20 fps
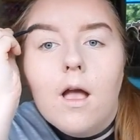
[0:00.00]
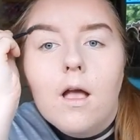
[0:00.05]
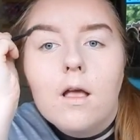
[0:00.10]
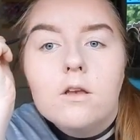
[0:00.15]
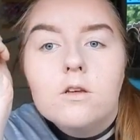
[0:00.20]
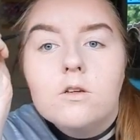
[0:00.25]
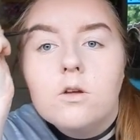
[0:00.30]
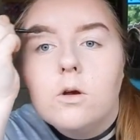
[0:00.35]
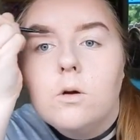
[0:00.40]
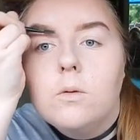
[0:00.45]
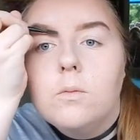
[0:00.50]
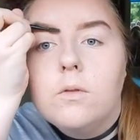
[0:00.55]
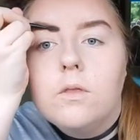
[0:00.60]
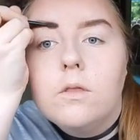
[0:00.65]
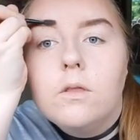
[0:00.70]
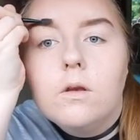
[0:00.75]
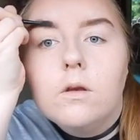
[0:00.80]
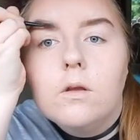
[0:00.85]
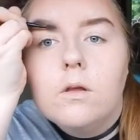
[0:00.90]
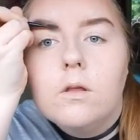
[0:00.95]
Just comb
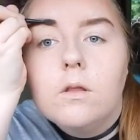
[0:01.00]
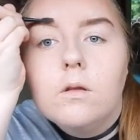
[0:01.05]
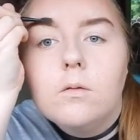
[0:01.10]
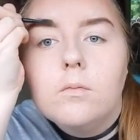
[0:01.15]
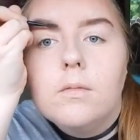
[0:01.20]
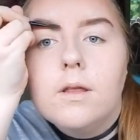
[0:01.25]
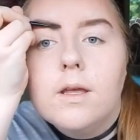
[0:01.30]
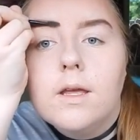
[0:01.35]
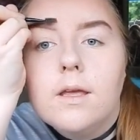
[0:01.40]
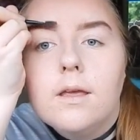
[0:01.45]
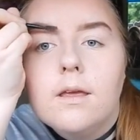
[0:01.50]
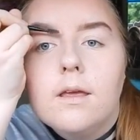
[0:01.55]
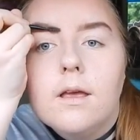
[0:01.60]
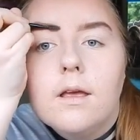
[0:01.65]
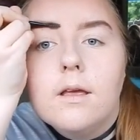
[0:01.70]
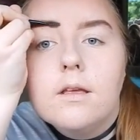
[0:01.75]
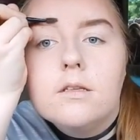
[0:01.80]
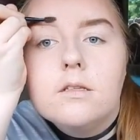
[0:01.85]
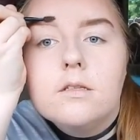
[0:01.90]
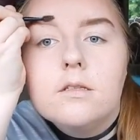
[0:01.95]
through them like
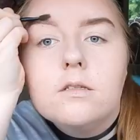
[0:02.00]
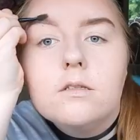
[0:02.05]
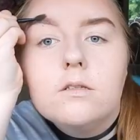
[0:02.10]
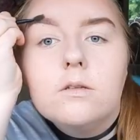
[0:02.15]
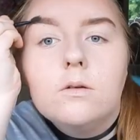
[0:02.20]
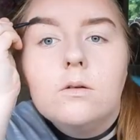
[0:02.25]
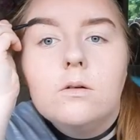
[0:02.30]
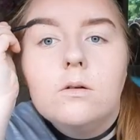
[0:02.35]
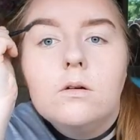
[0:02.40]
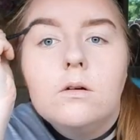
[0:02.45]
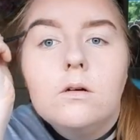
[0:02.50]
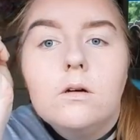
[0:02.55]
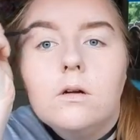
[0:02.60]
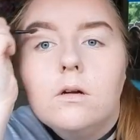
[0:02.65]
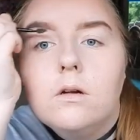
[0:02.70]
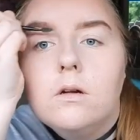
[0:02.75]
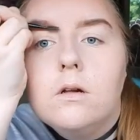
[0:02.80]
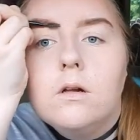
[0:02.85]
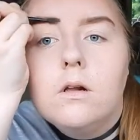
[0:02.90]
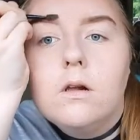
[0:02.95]
so.
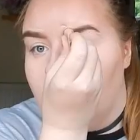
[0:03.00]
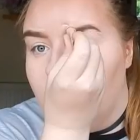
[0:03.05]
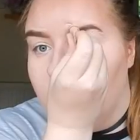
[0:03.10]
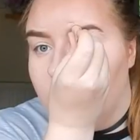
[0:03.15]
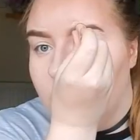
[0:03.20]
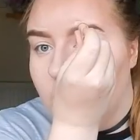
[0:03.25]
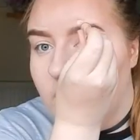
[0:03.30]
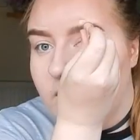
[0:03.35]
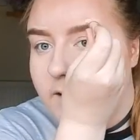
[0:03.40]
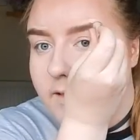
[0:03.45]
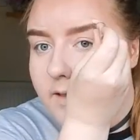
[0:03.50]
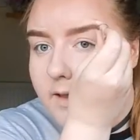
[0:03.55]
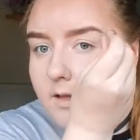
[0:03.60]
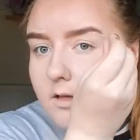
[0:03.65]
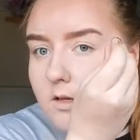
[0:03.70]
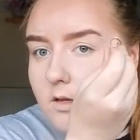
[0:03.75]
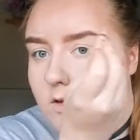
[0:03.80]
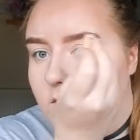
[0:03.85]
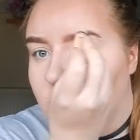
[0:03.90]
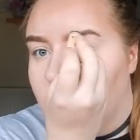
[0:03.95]
Then what I like
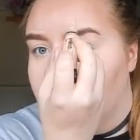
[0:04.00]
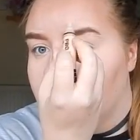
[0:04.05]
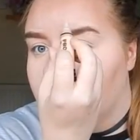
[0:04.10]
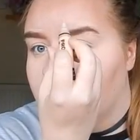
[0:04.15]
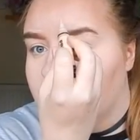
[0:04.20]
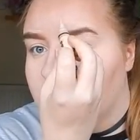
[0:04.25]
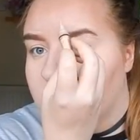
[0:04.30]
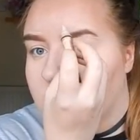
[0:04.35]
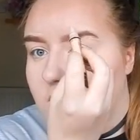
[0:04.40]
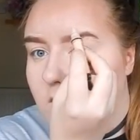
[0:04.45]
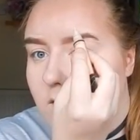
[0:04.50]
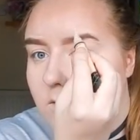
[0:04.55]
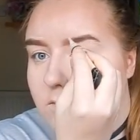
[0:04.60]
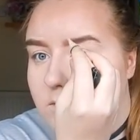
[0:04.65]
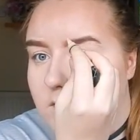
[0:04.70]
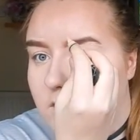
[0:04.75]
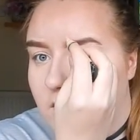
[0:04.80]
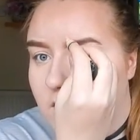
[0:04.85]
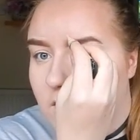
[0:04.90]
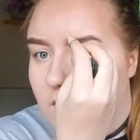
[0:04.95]
to do is just sculpt
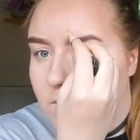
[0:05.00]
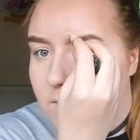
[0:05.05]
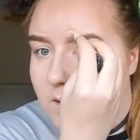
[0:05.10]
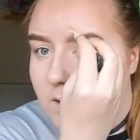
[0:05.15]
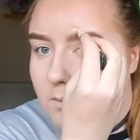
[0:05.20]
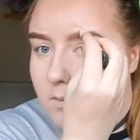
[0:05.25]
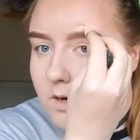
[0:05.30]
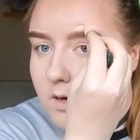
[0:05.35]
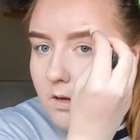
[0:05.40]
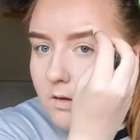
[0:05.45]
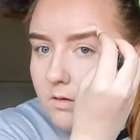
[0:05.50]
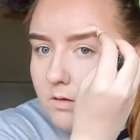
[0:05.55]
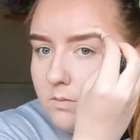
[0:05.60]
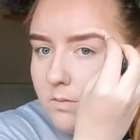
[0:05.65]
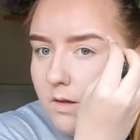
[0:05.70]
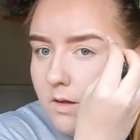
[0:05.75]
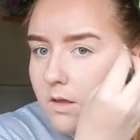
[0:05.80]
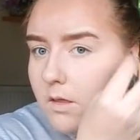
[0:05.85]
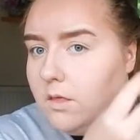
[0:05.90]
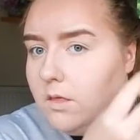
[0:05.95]
out my brows with,